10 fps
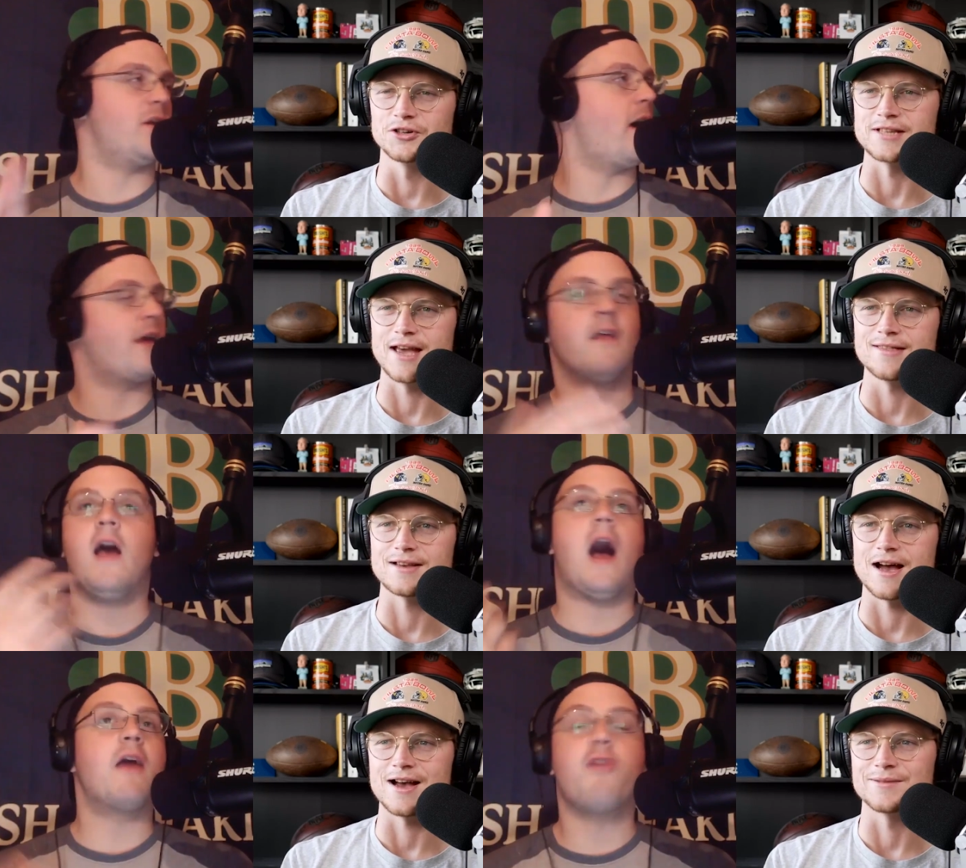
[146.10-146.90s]
Speaker 1: 10
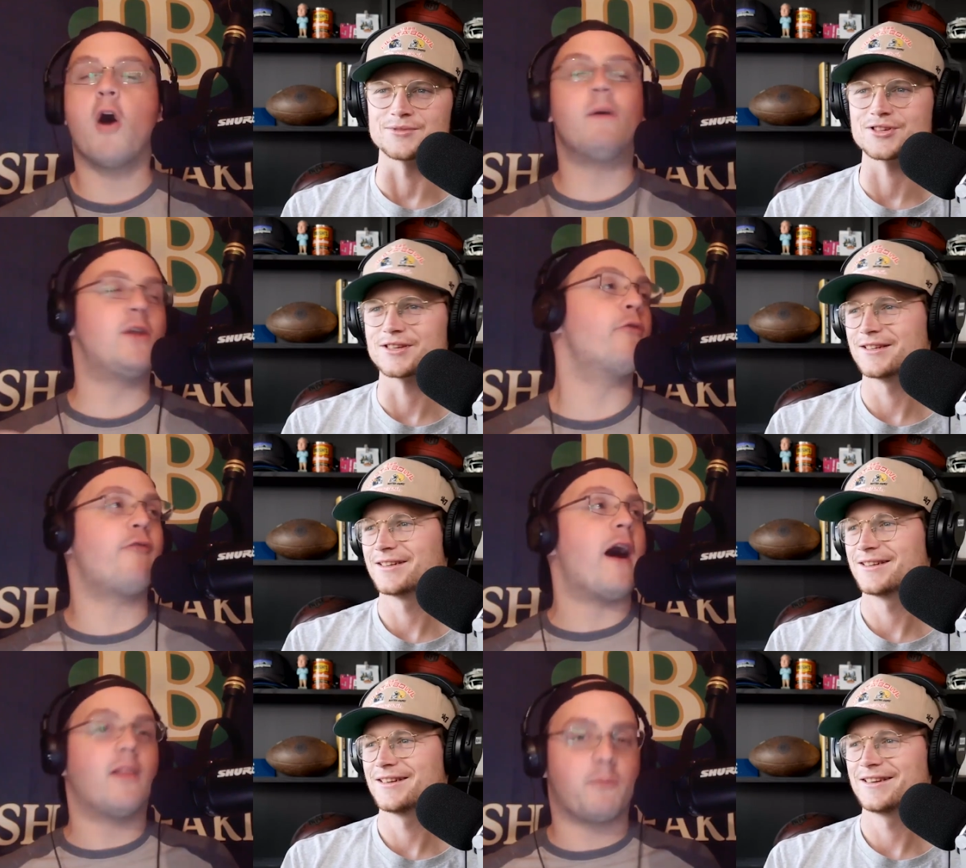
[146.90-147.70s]
times I, I thought we
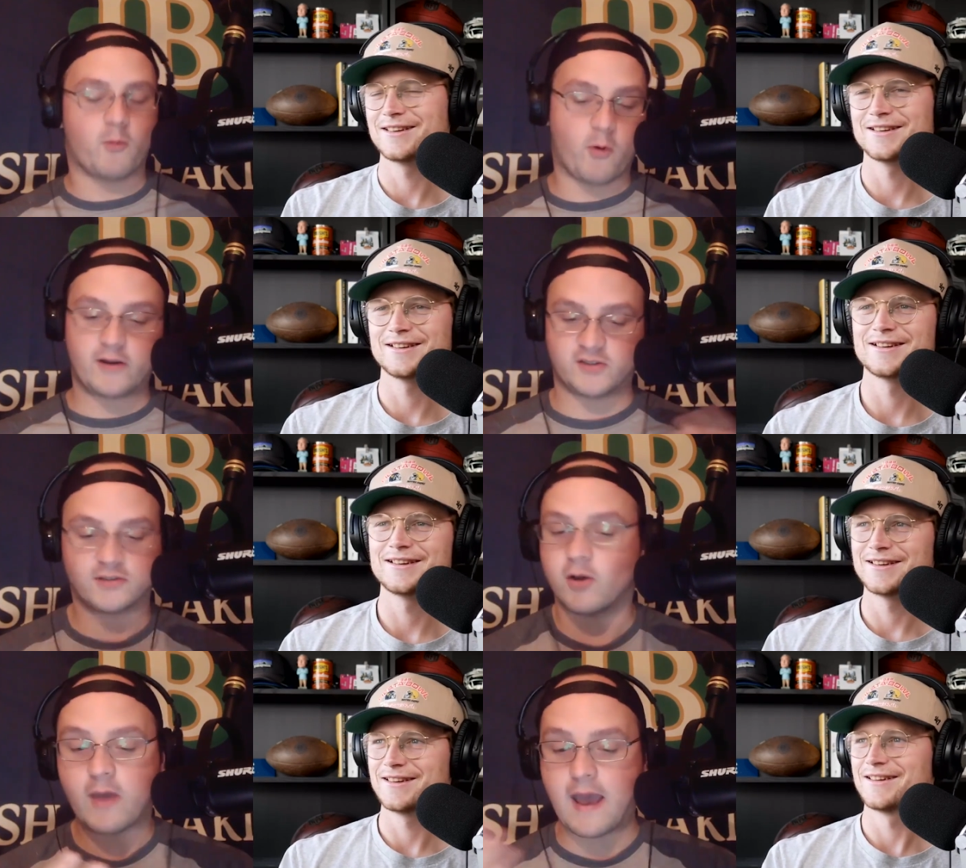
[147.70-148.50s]
do follow-up
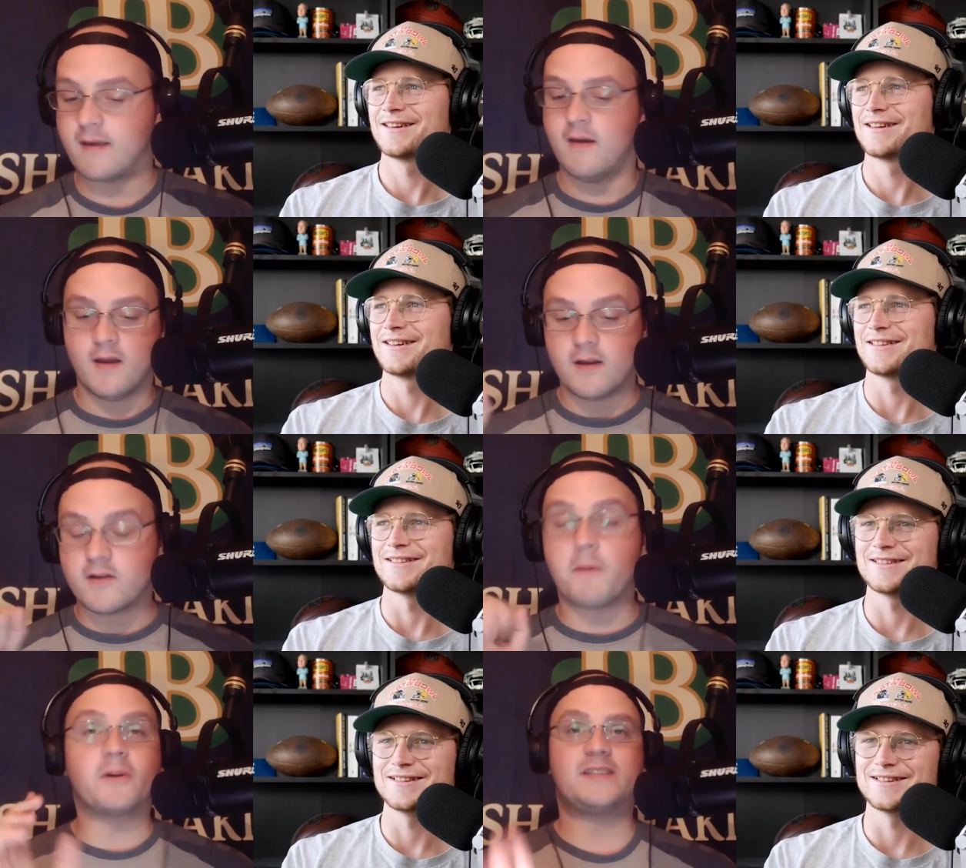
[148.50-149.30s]
questions okay
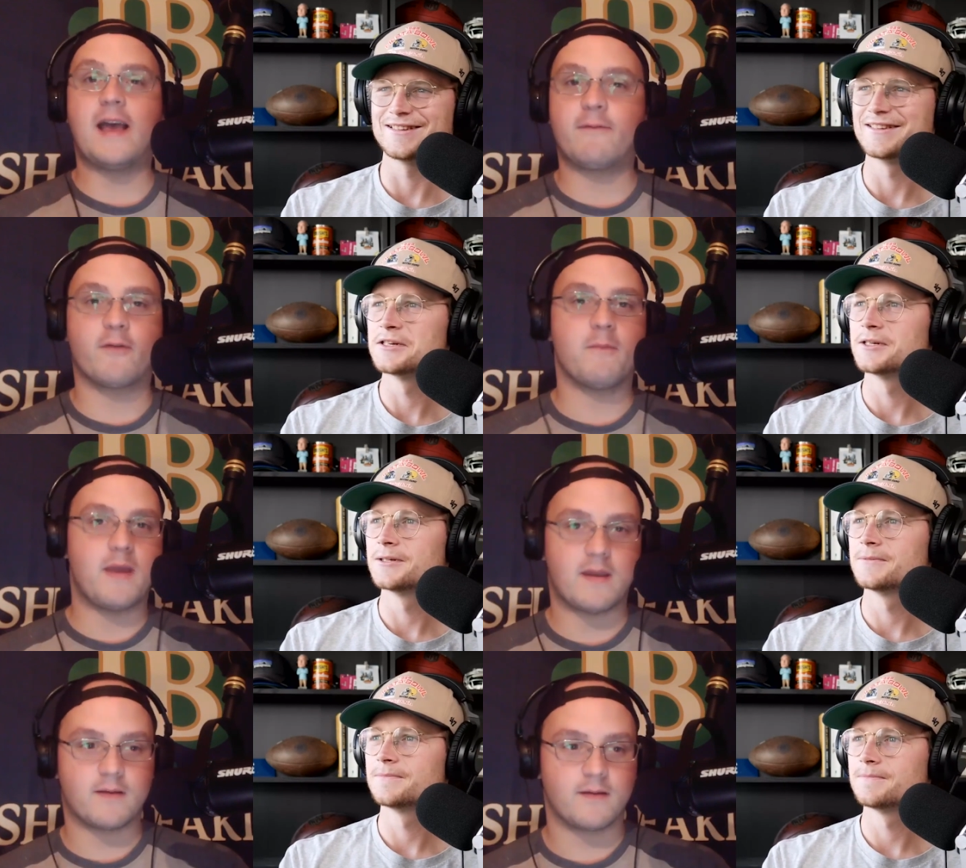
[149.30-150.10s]
number 10
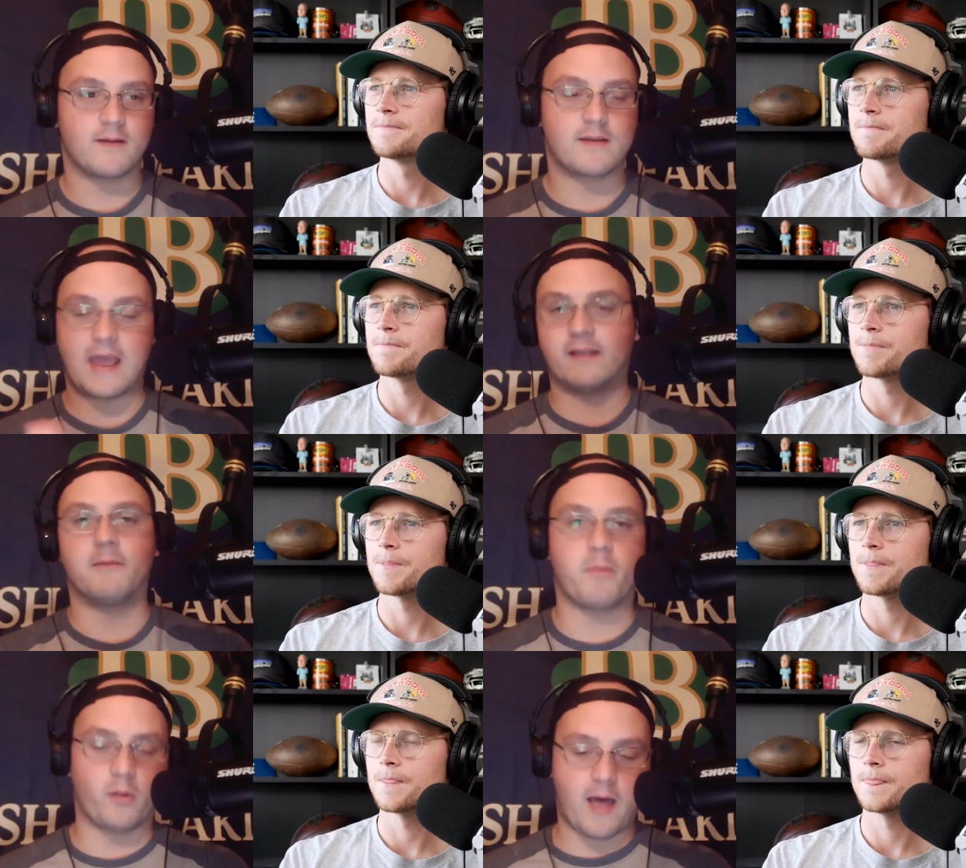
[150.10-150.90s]
for me
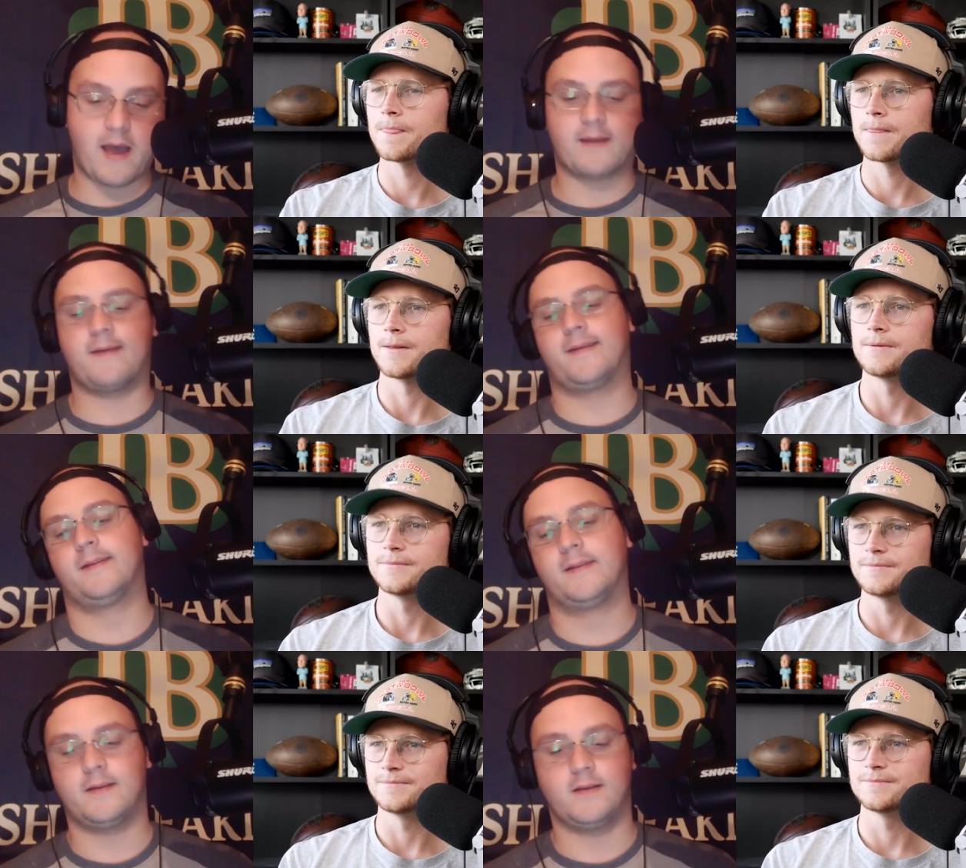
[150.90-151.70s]
Calen Bullock
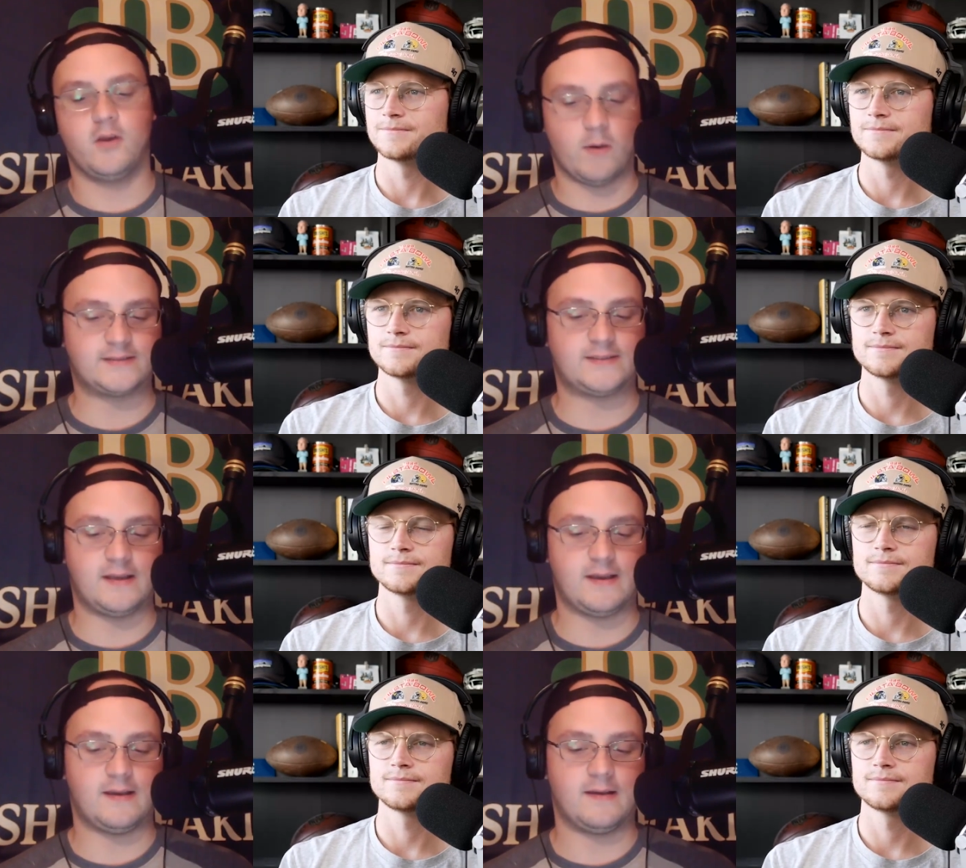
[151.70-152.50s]

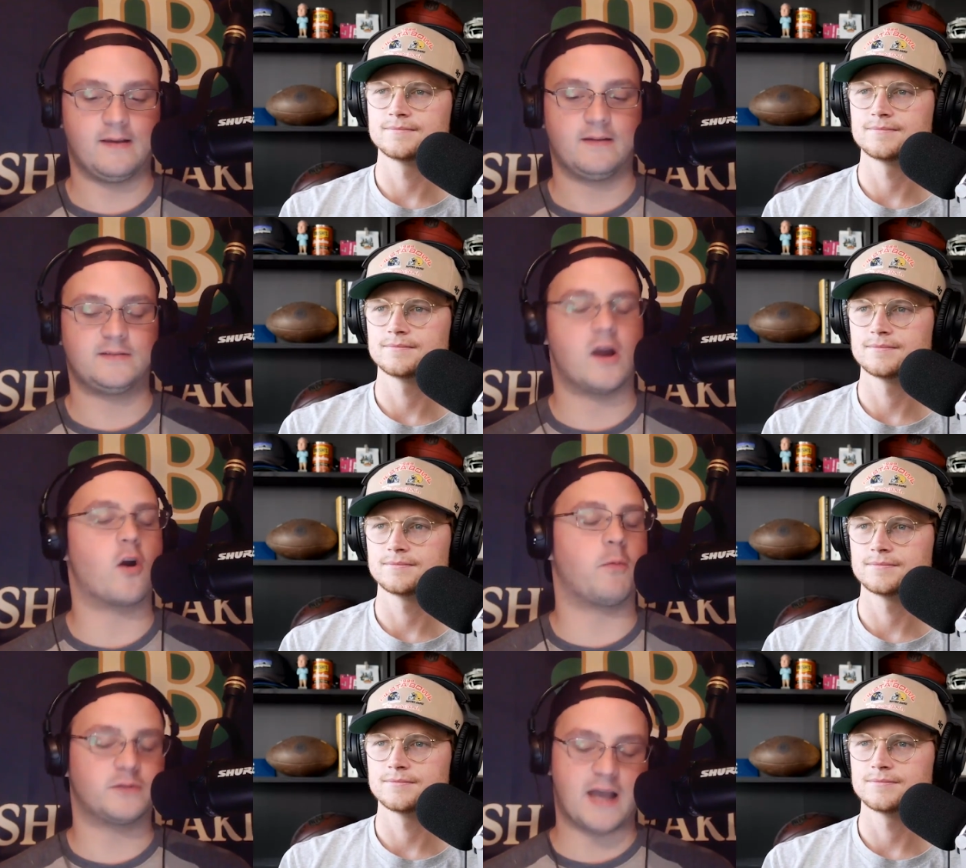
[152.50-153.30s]
usc
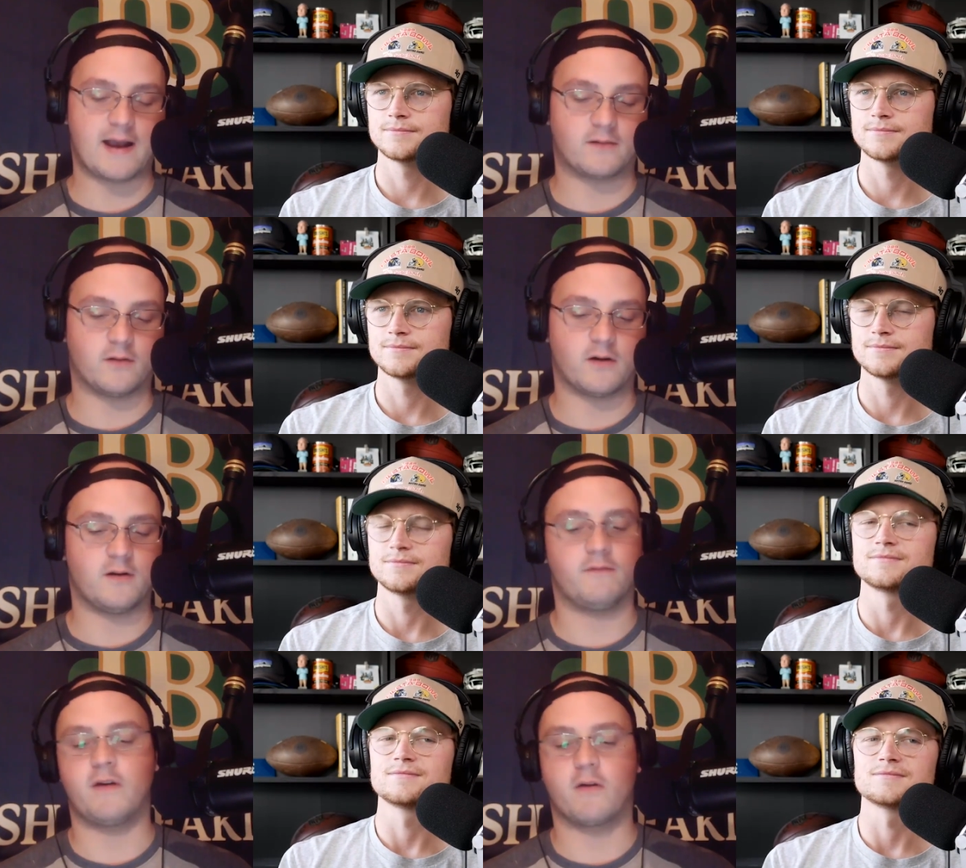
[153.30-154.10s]
terrible
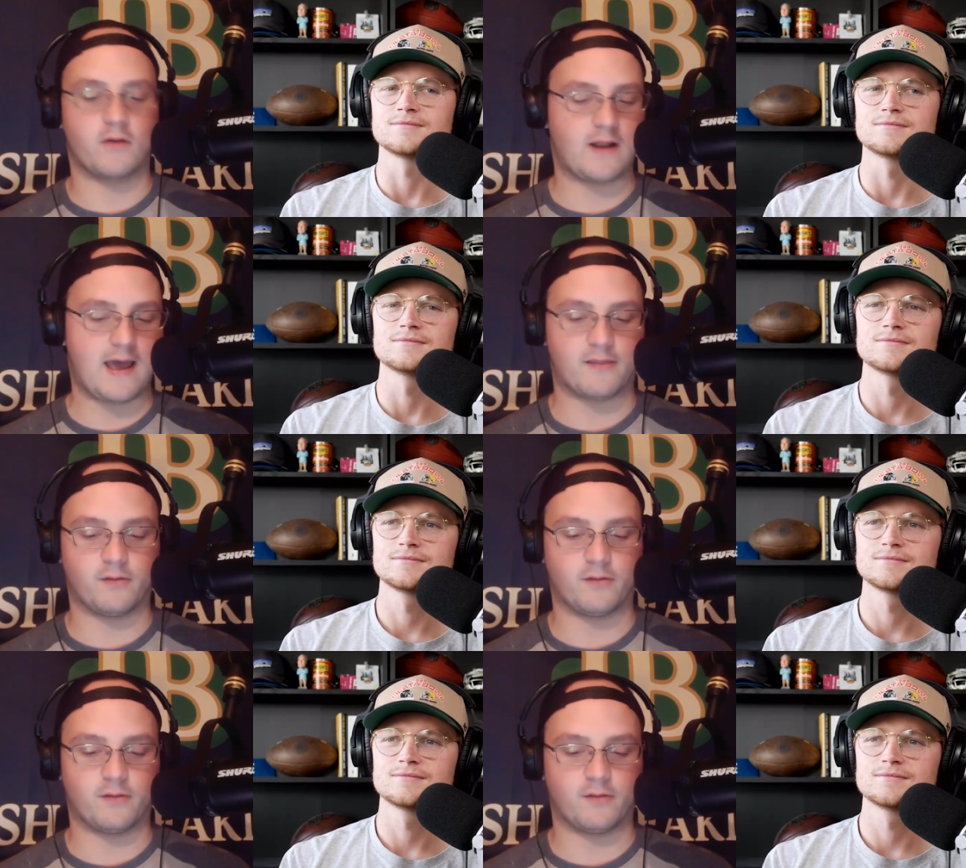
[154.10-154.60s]
tackler mm. very good